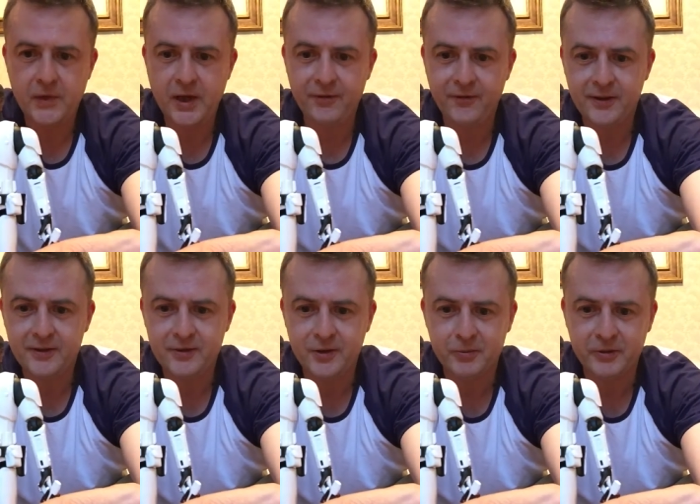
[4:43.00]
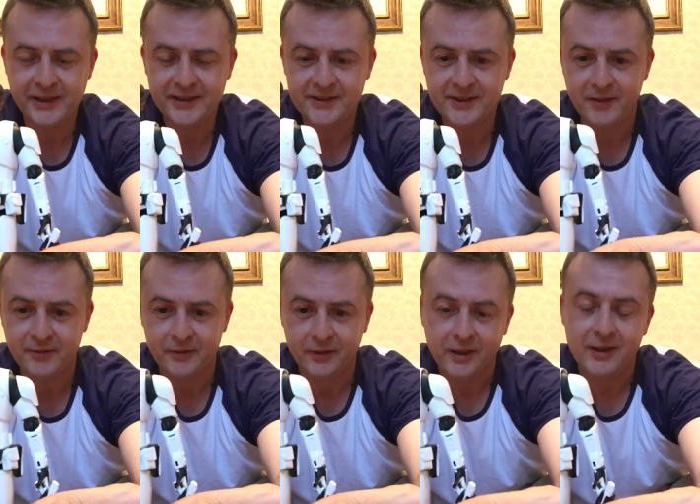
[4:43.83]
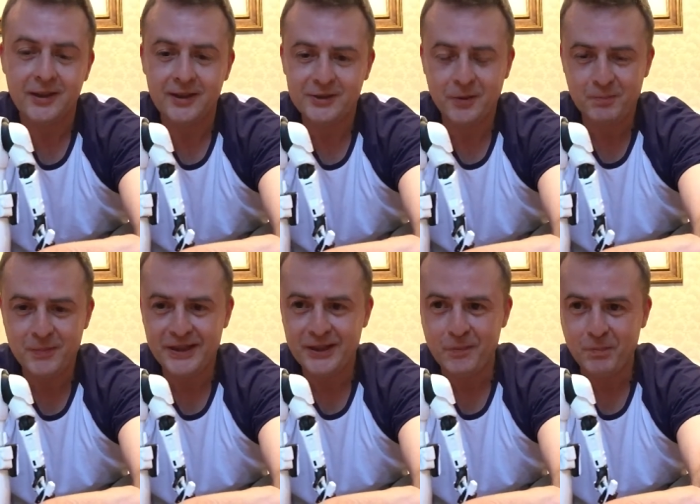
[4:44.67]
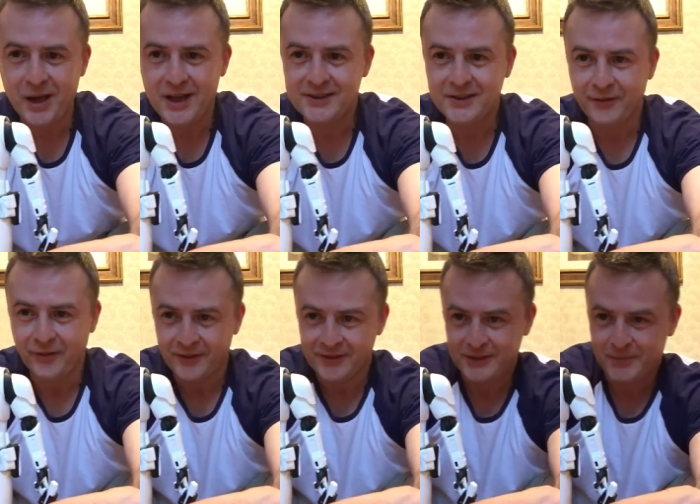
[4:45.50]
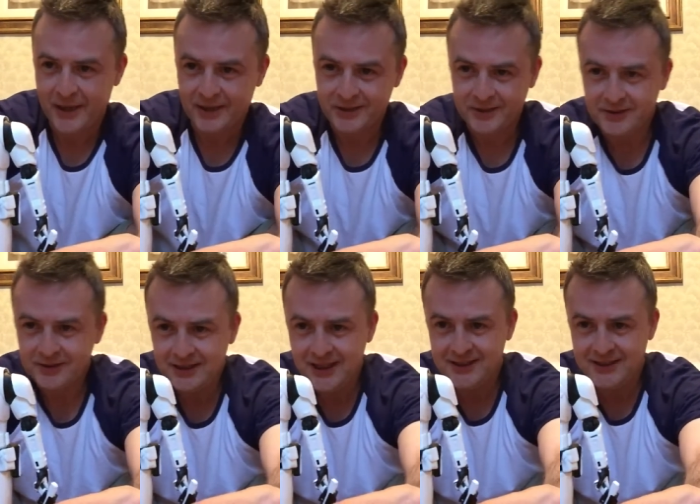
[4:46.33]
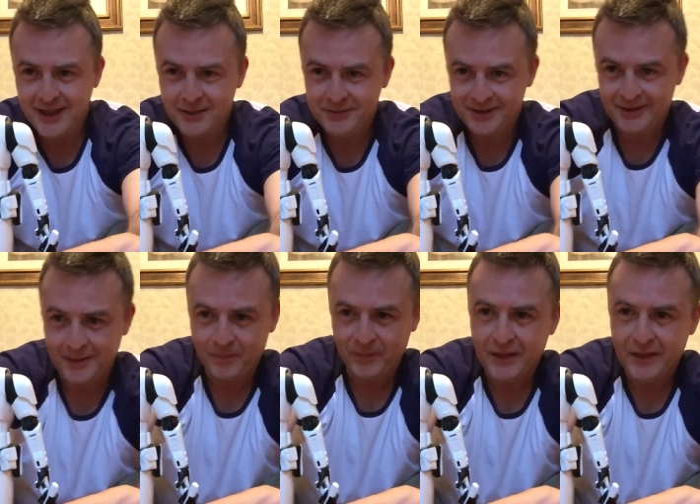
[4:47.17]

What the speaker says: there. FN-2187, submit your blaster for inspection. Yes, Captain.